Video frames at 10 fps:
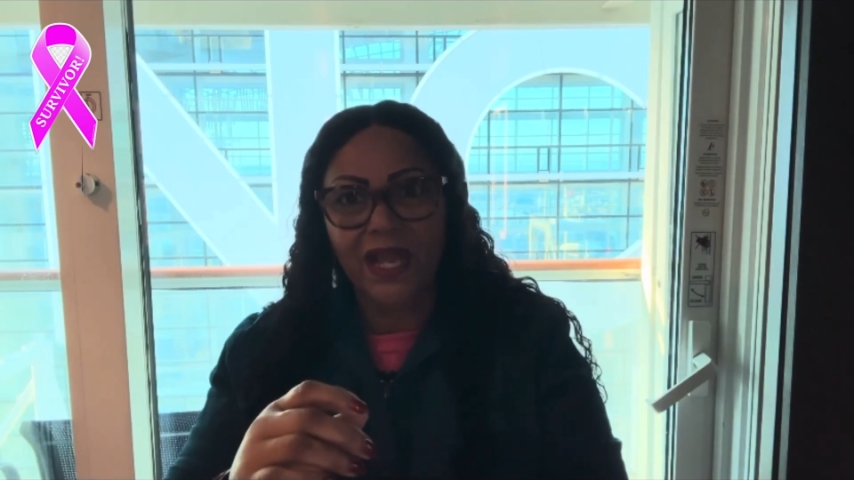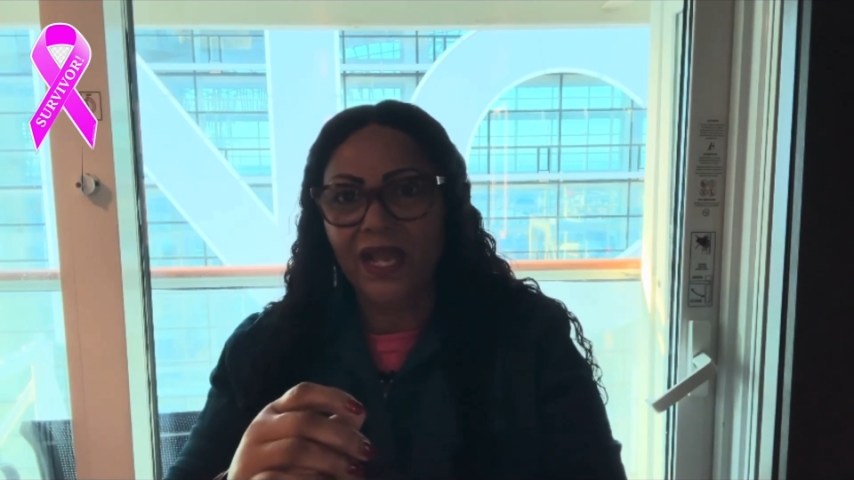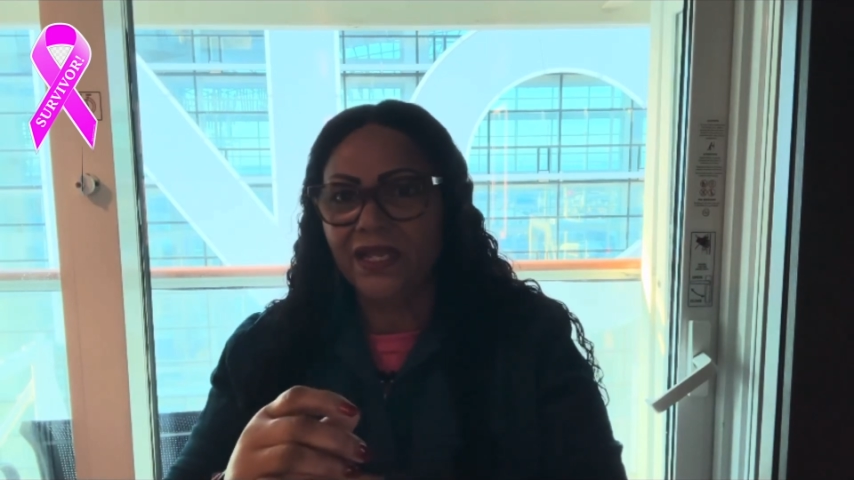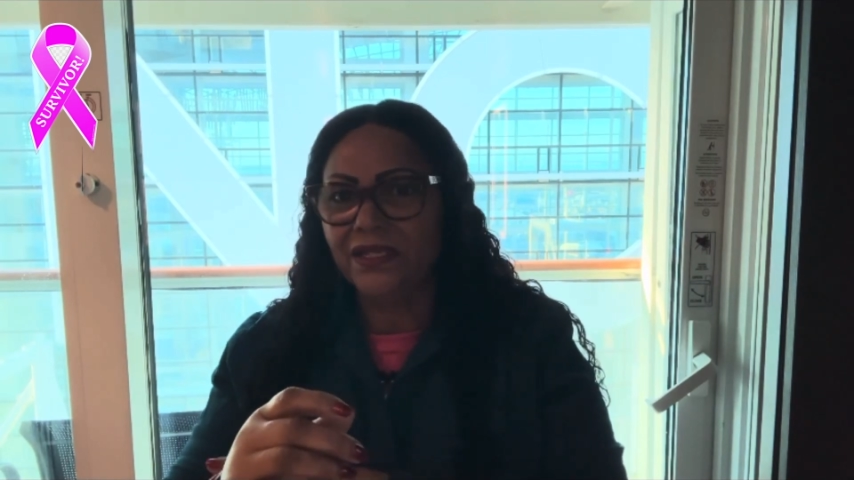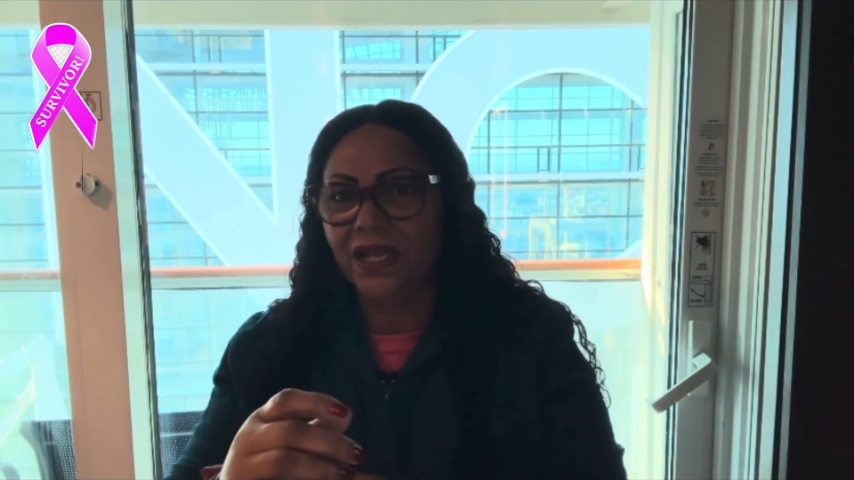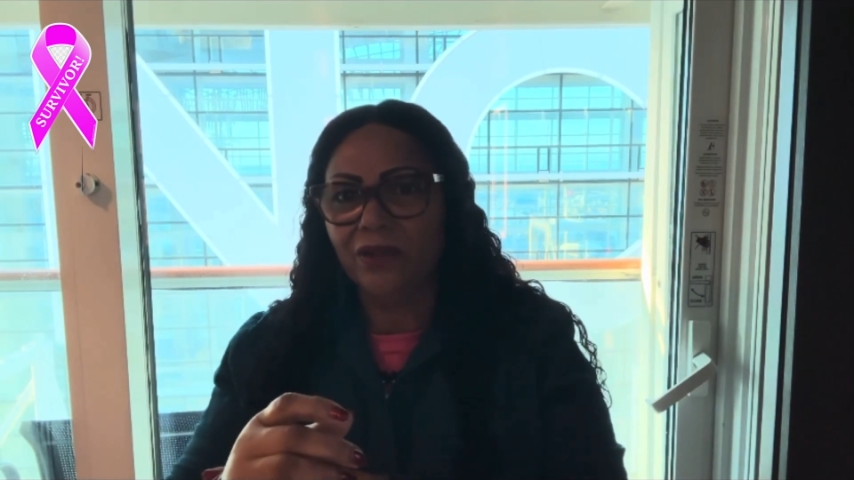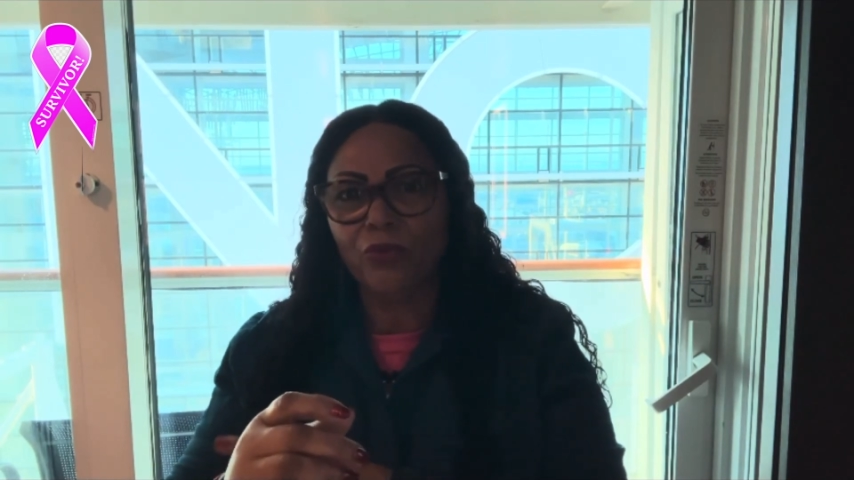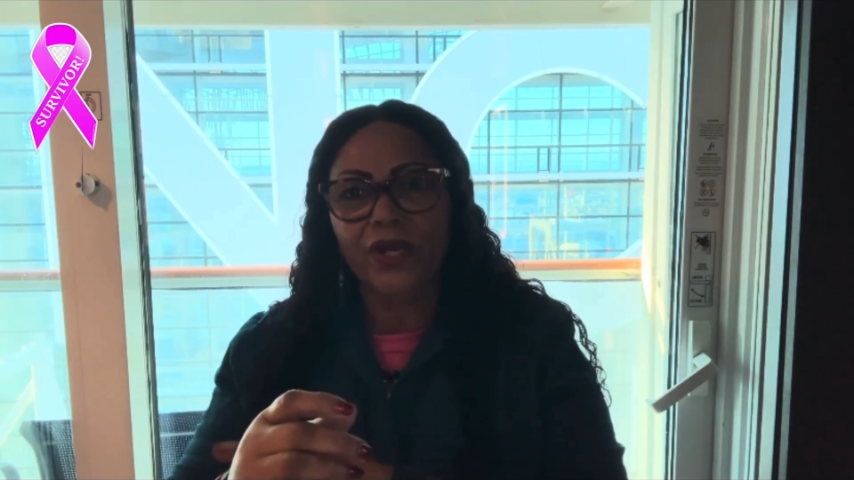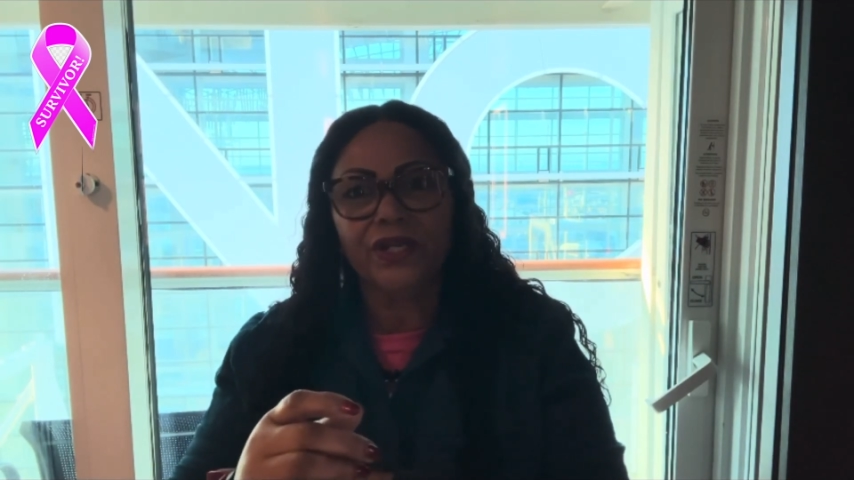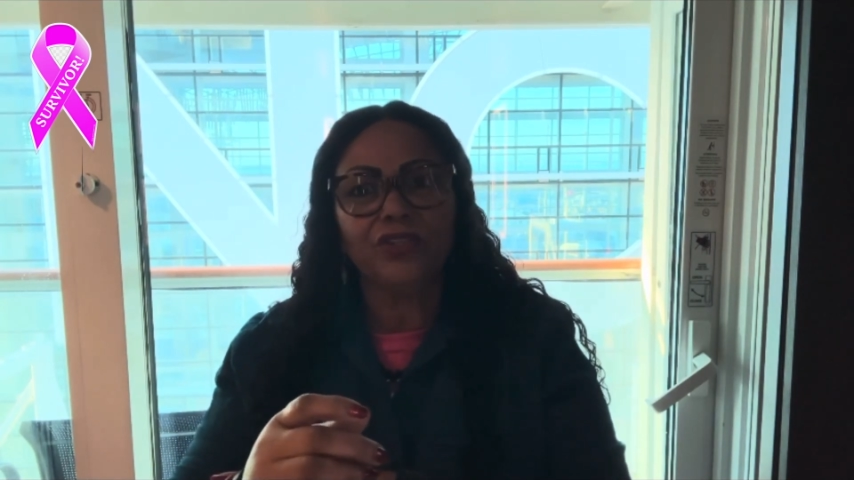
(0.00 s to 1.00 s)
I
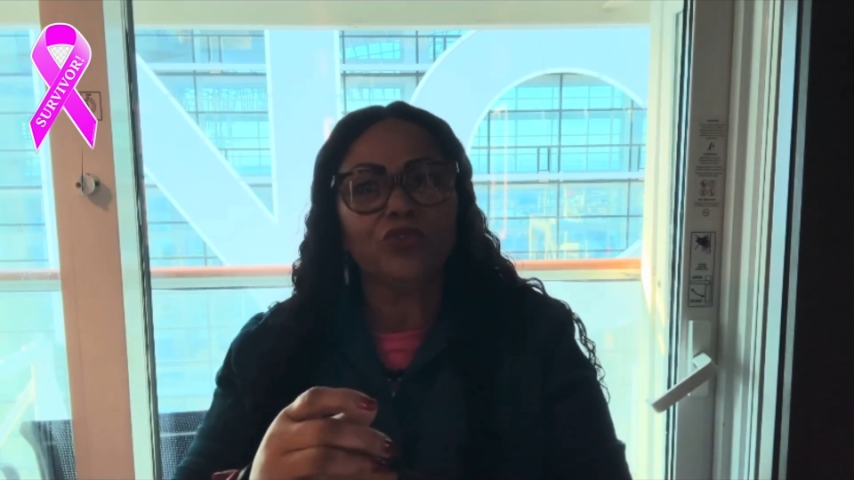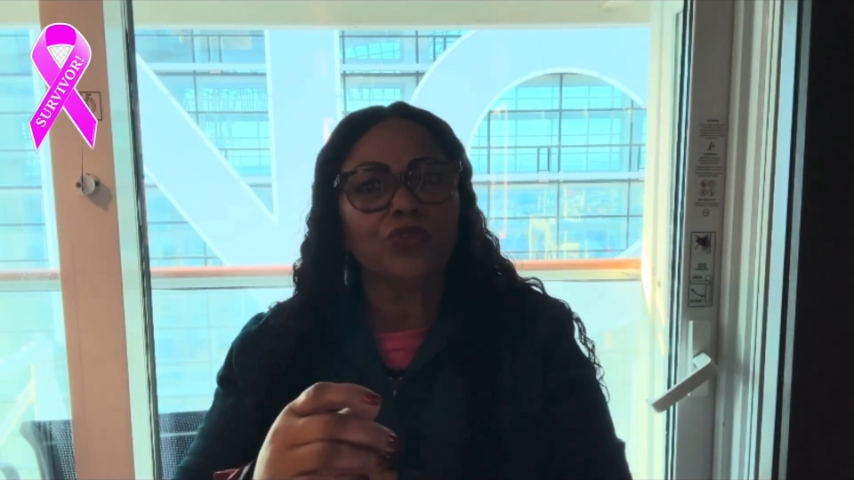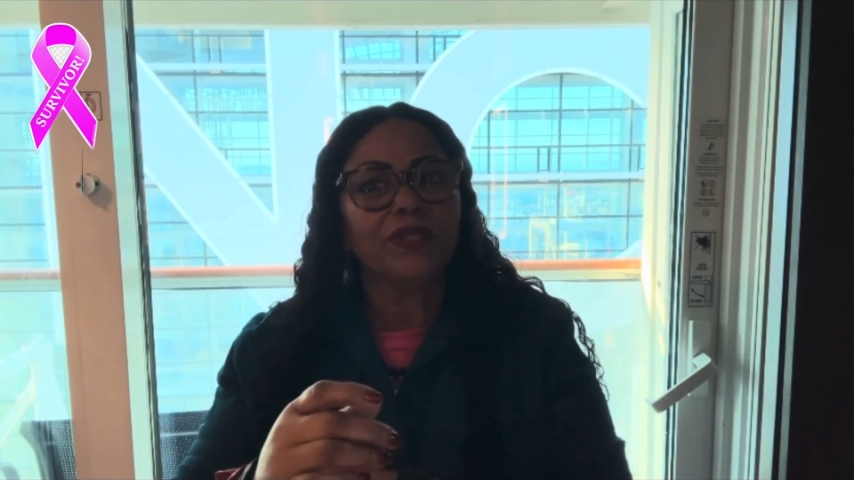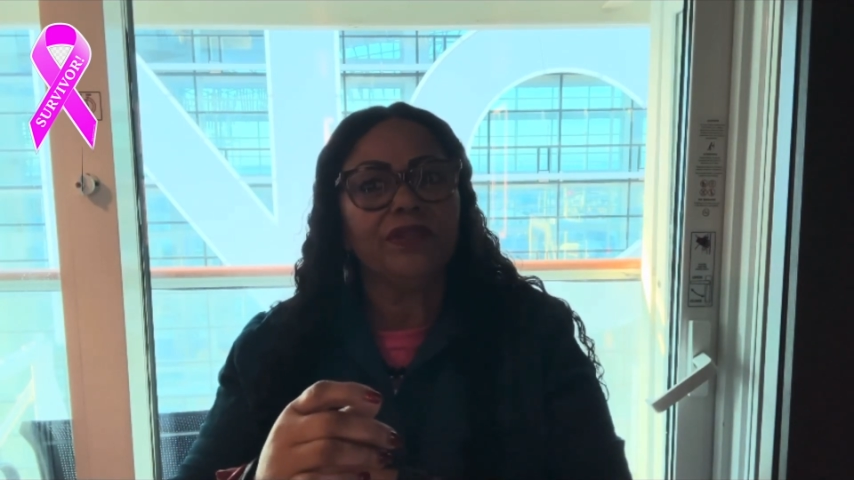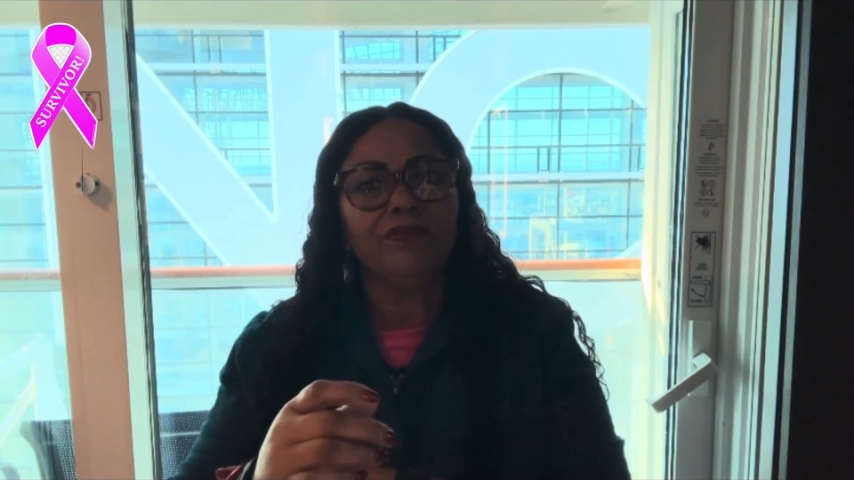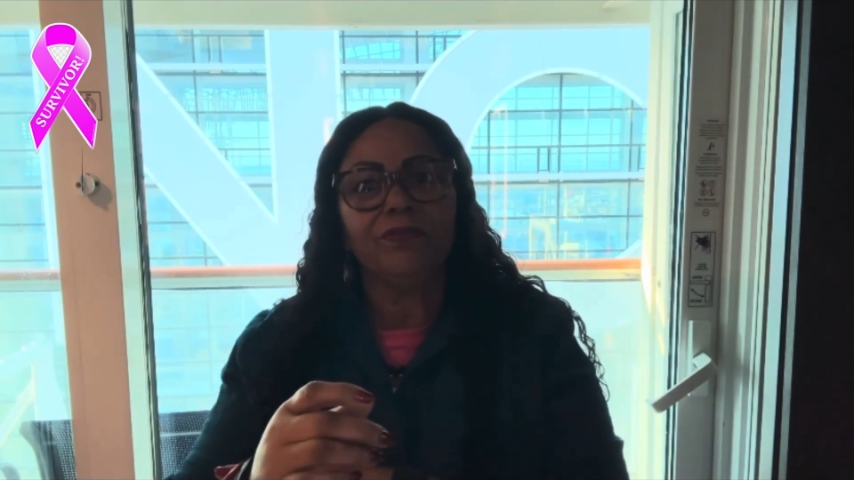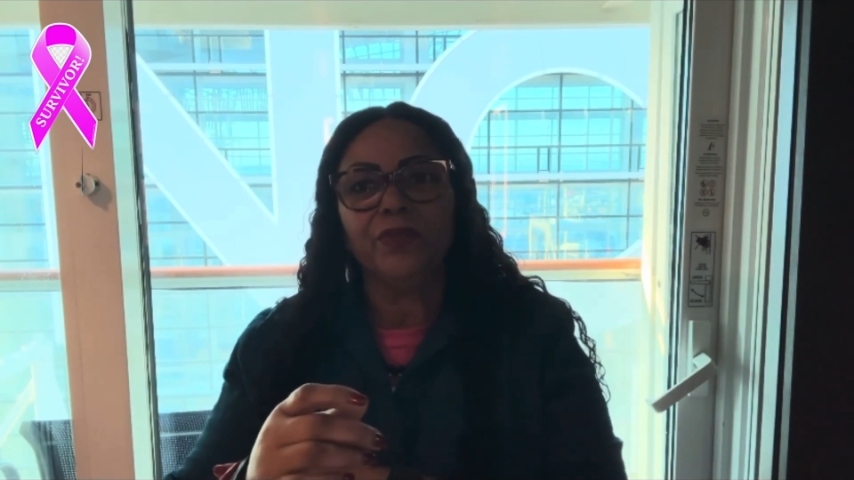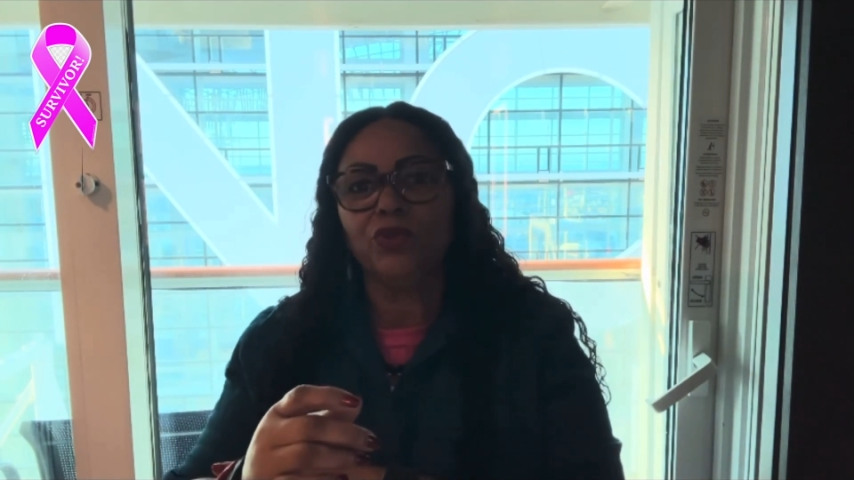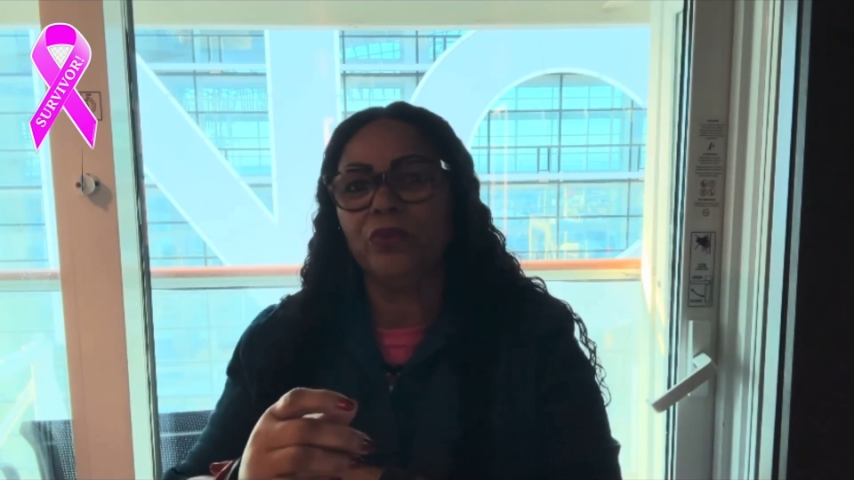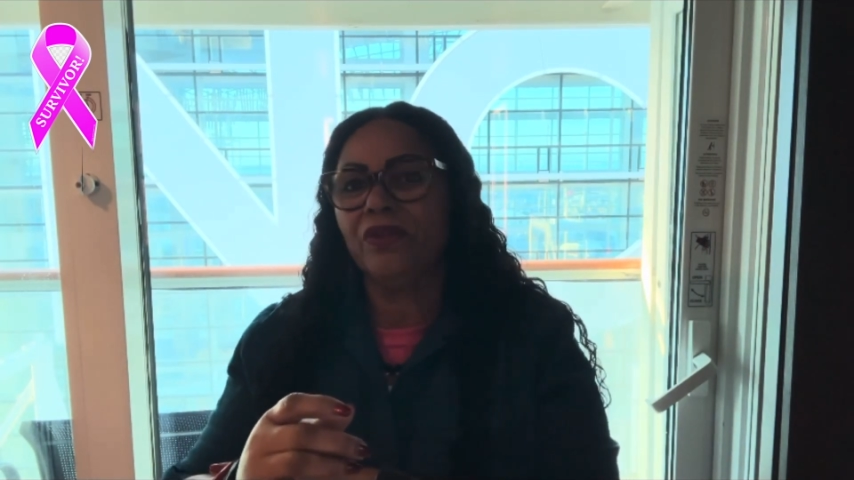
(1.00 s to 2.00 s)
wear it usually
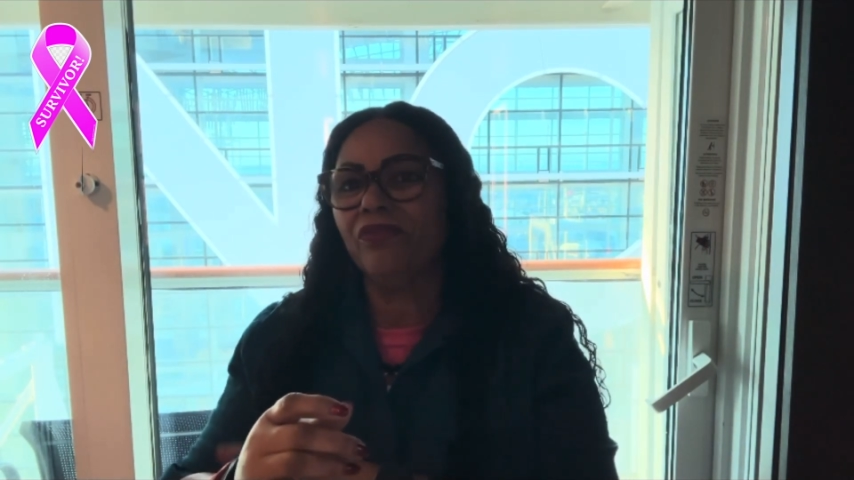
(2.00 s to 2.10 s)
between